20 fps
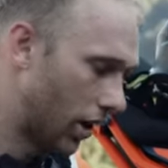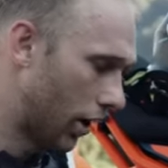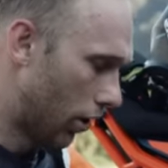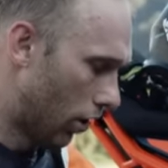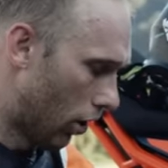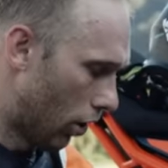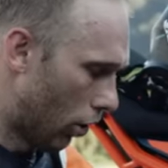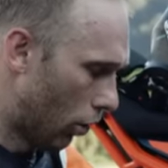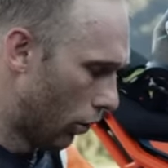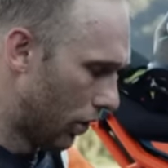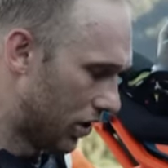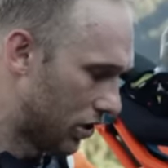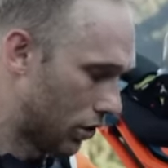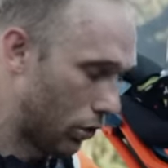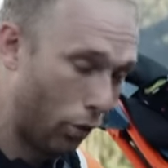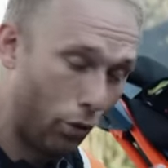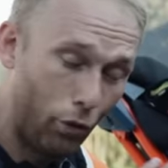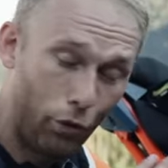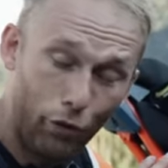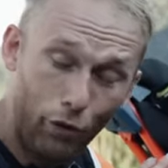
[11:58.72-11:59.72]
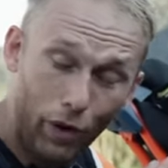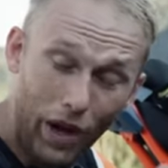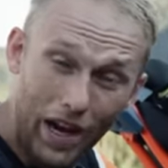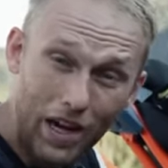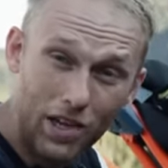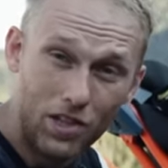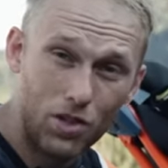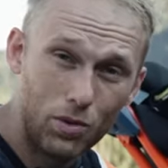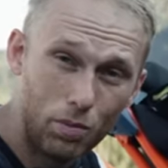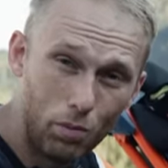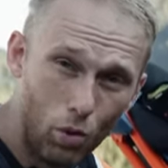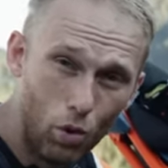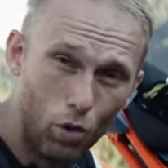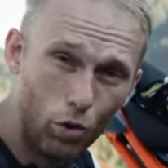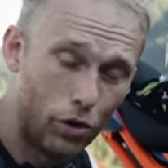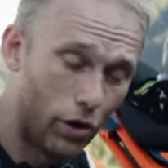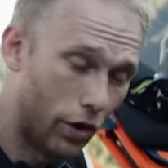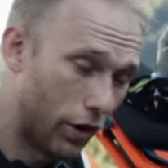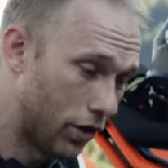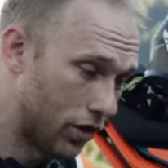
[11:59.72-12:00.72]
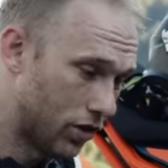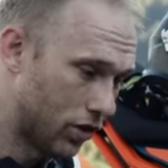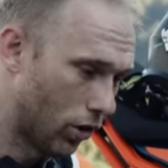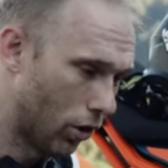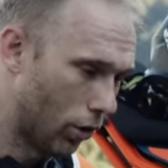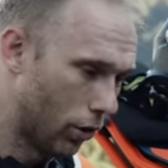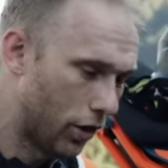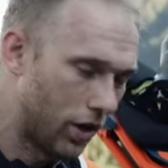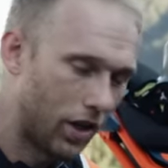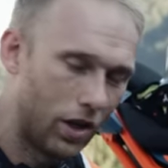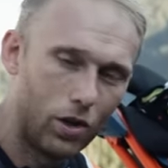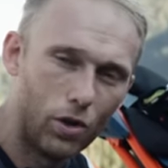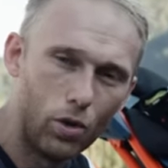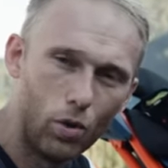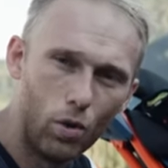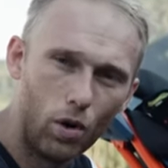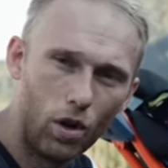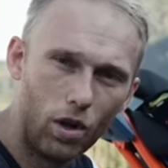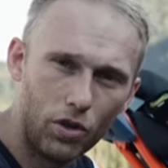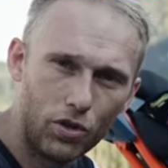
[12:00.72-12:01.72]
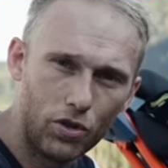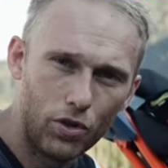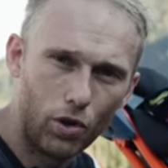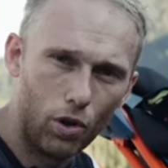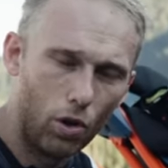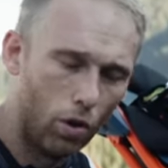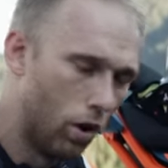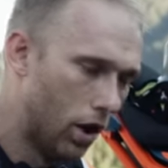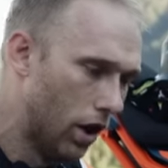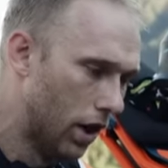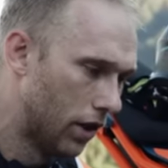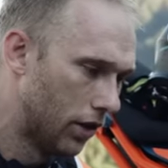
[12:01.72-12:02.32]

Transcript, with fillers: and now it's way smoother so you can do also